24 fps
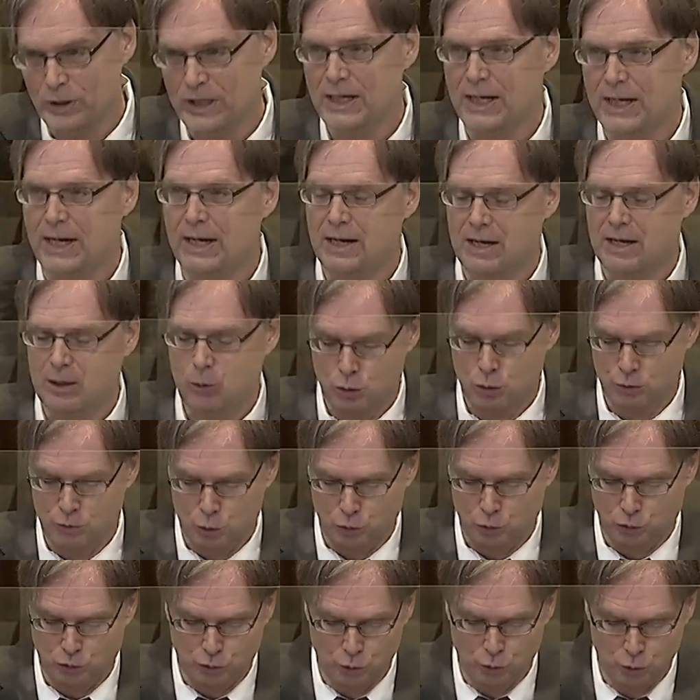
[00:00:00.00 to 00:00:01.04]
Armenia has
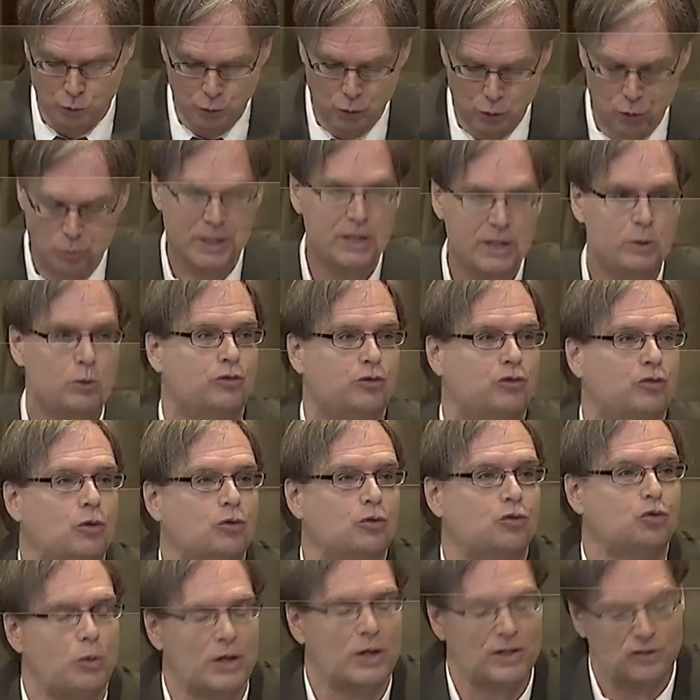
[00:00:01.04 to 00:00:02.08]
the right to
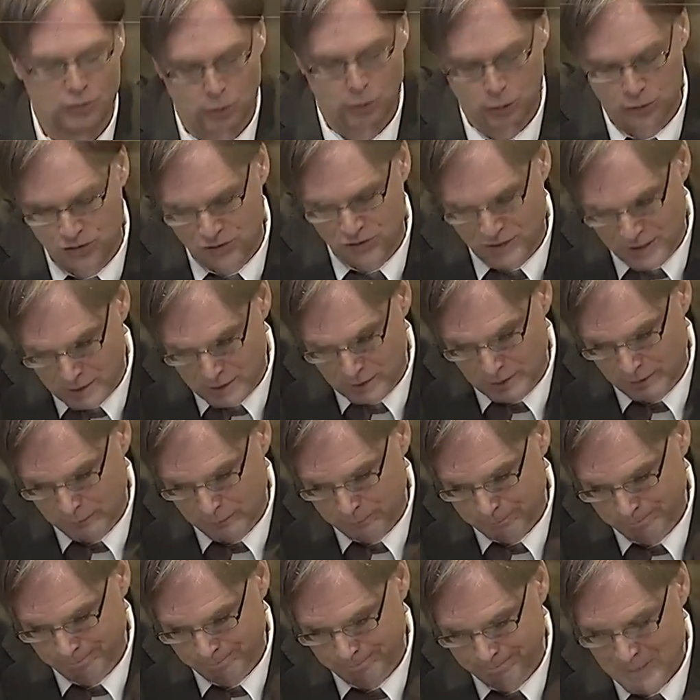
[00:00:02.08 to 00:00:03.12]
stick to the
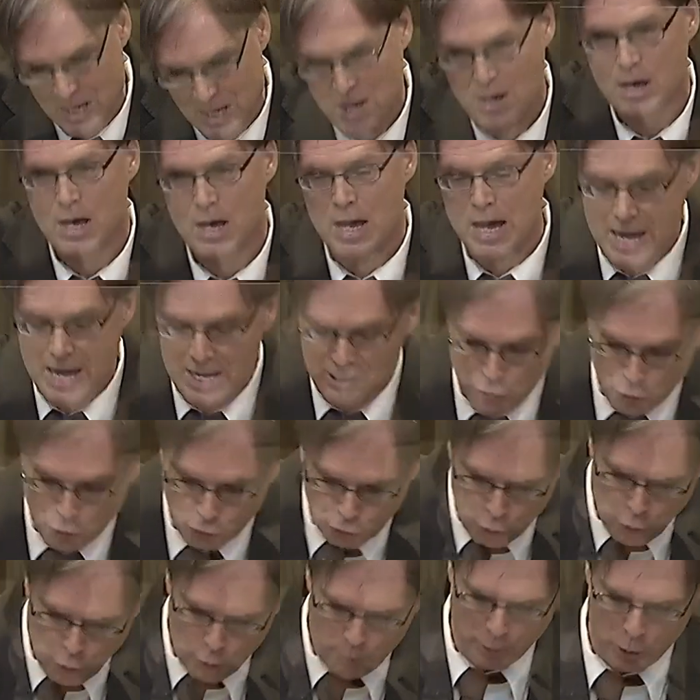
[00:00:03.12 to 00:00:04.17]
Convention of
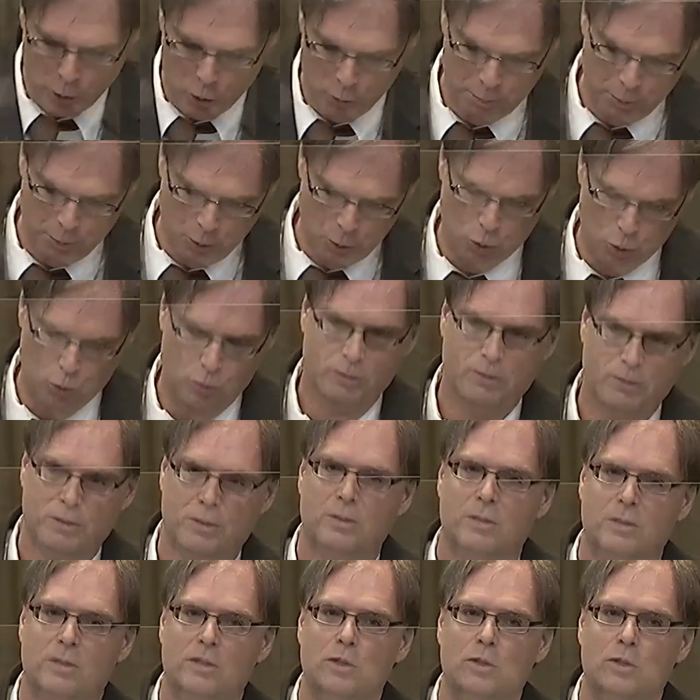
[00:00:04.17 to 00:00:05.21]
1965
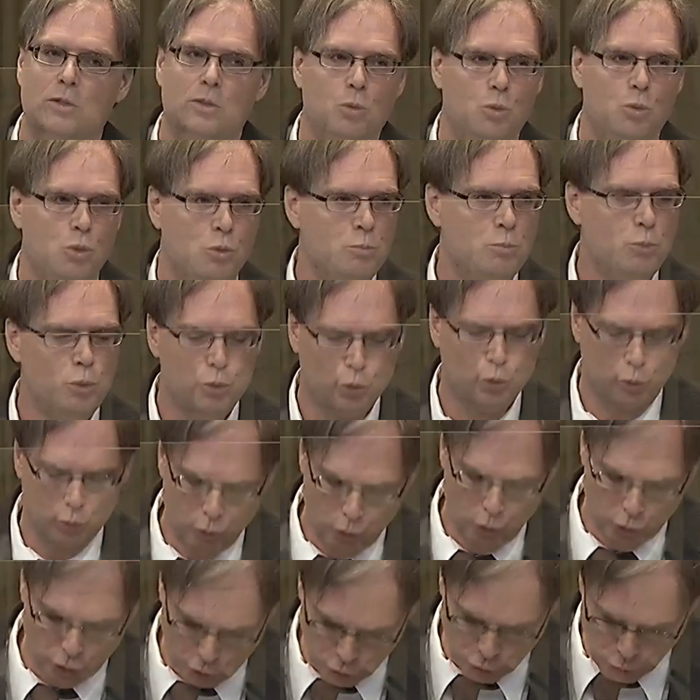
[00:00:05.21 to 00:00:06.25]
and in this
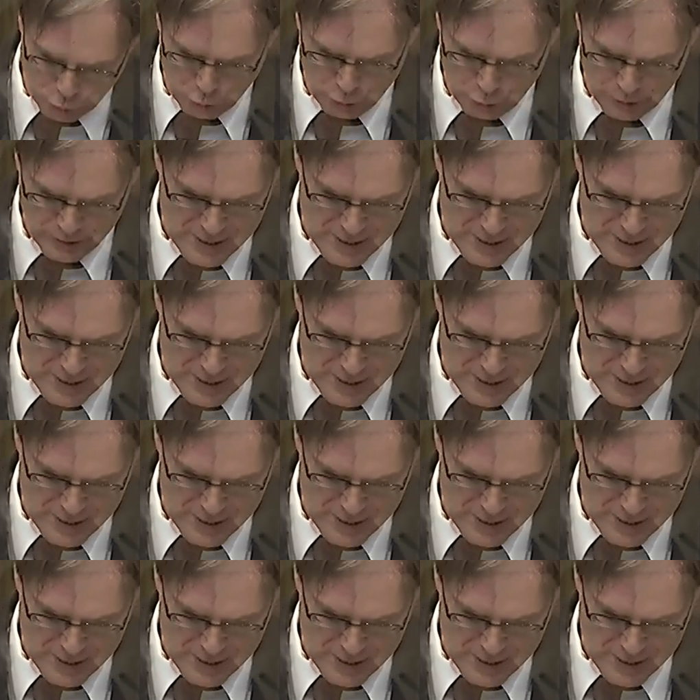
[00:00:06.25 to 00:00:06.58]
respect, the